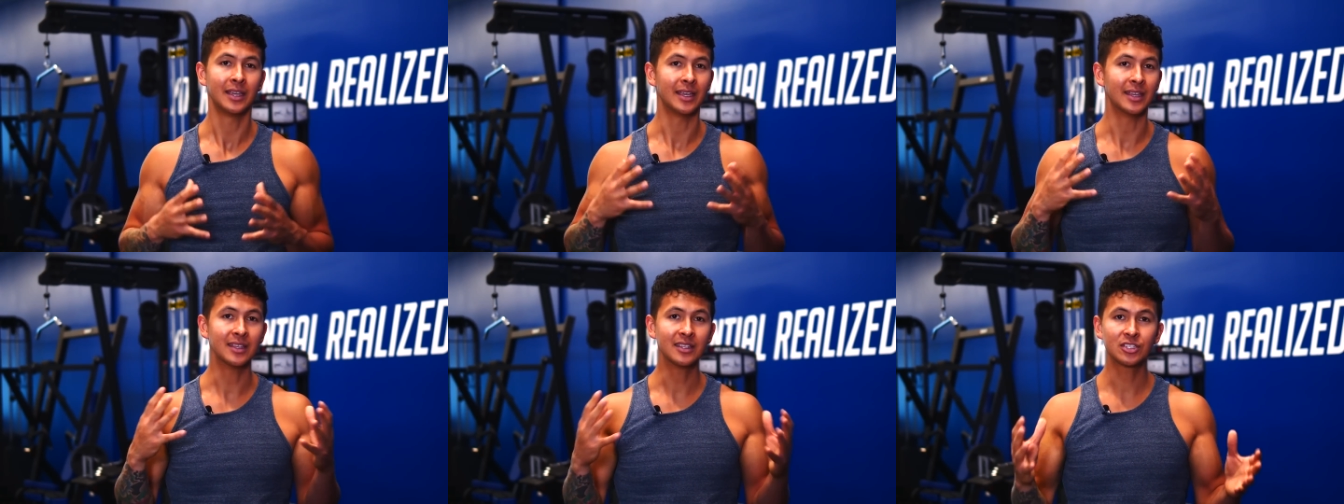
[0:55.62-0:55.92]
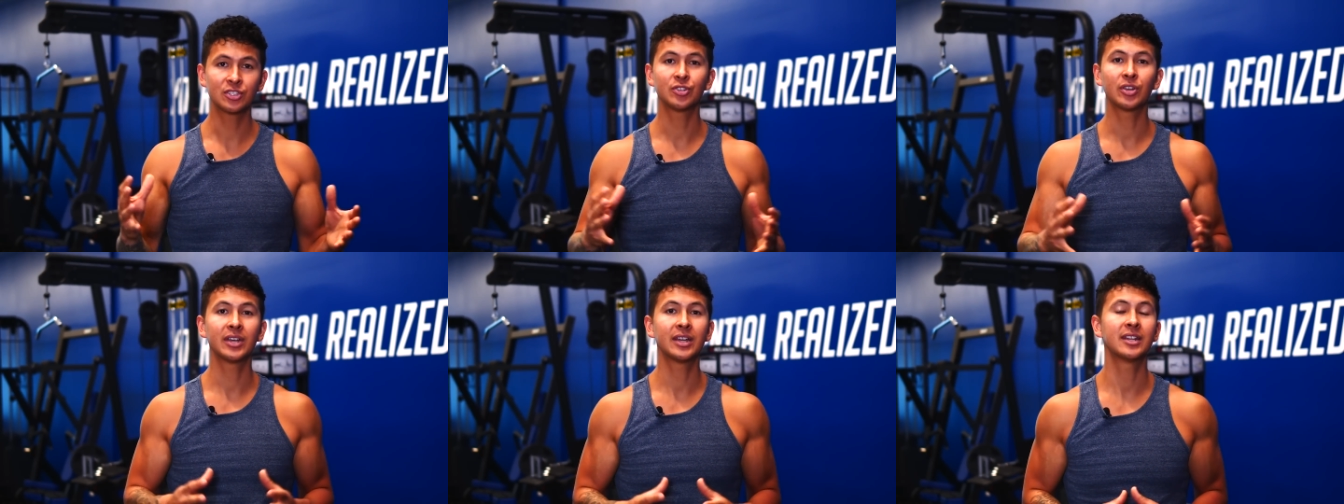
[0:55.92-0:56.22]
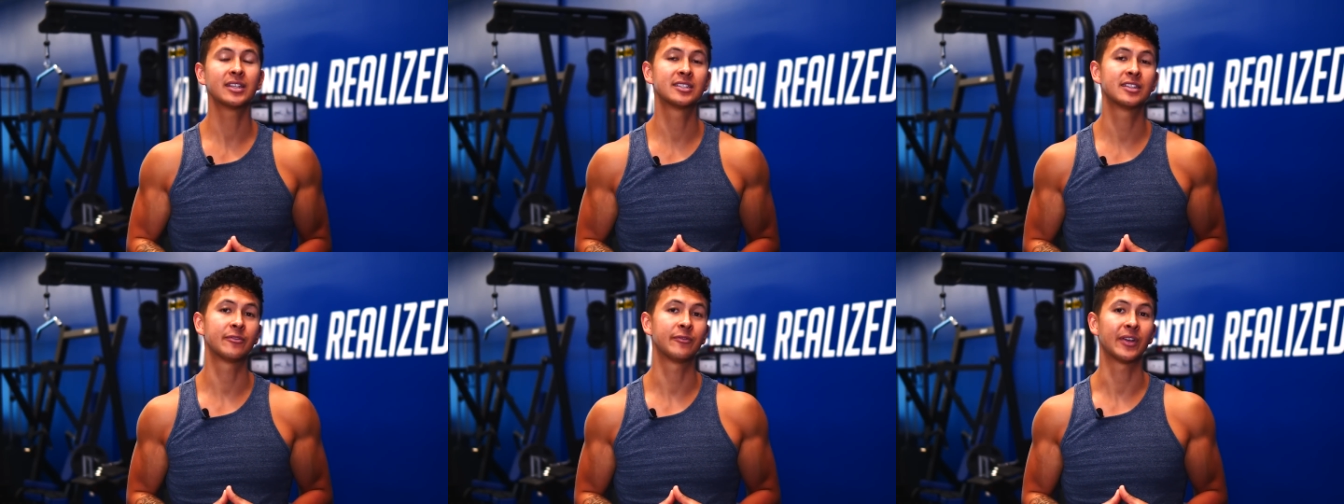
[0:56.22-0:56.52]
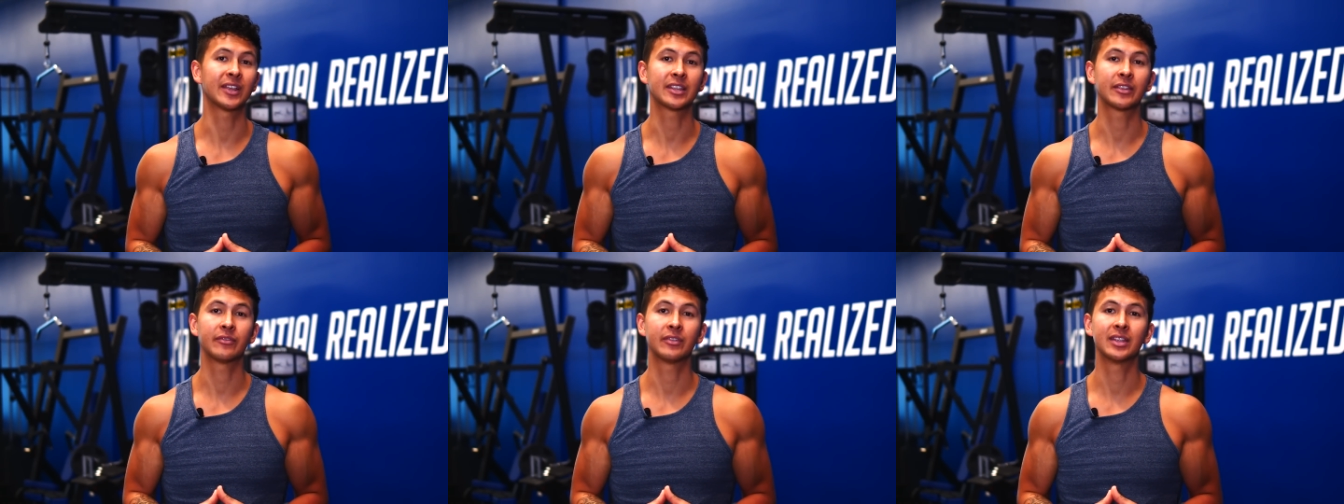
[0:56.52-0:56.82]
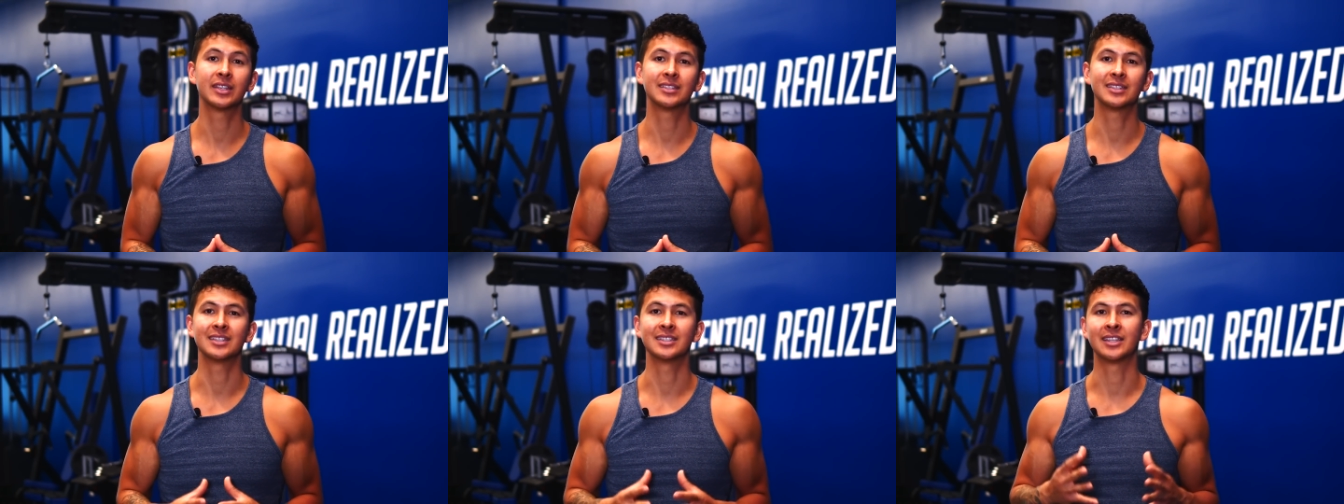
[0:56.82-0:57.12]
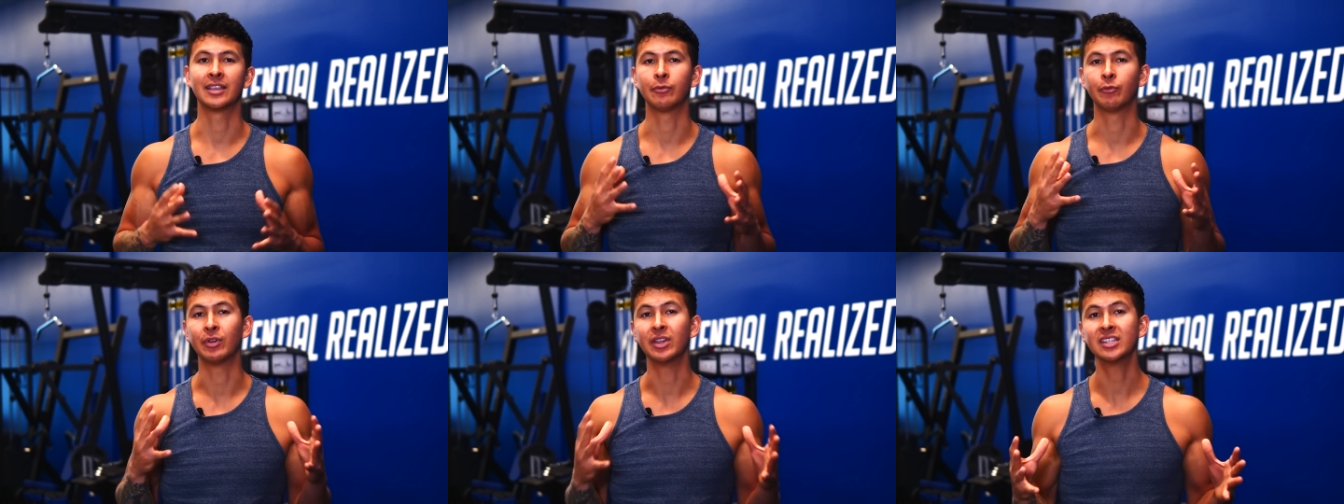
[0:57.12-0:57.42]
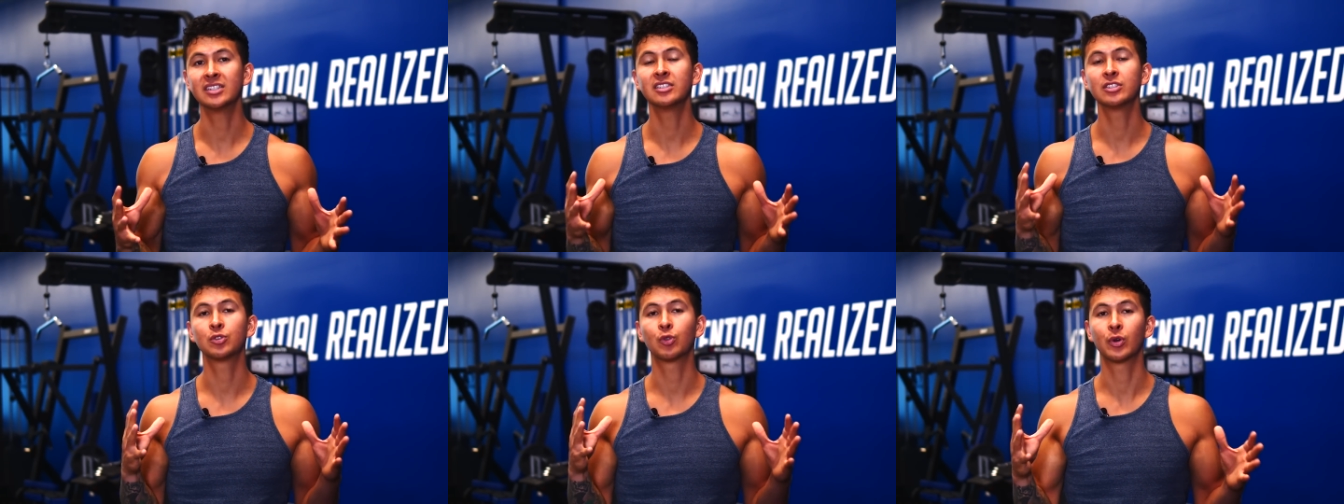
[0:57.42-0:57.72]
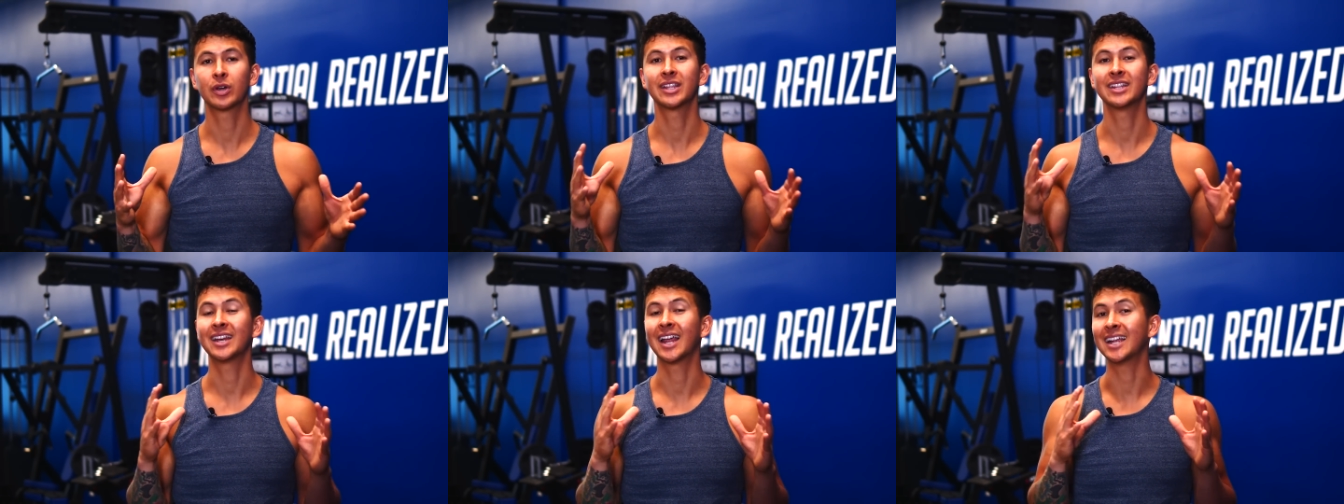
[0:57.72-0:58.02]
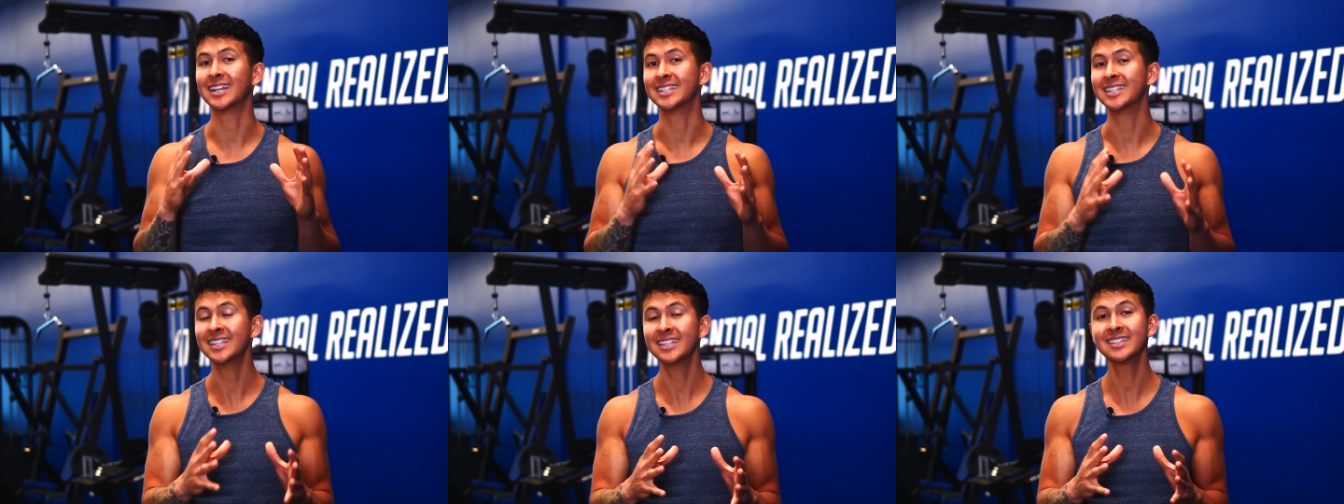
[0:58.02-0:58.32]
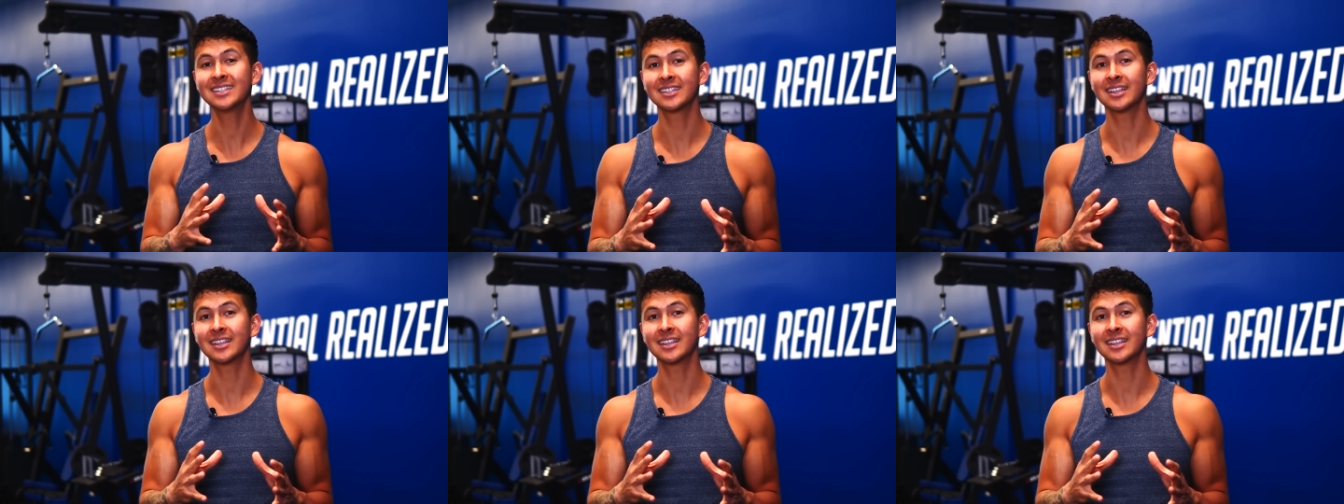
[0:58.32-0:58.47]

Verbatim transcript: Illustrating its effectiveness is a recent 2019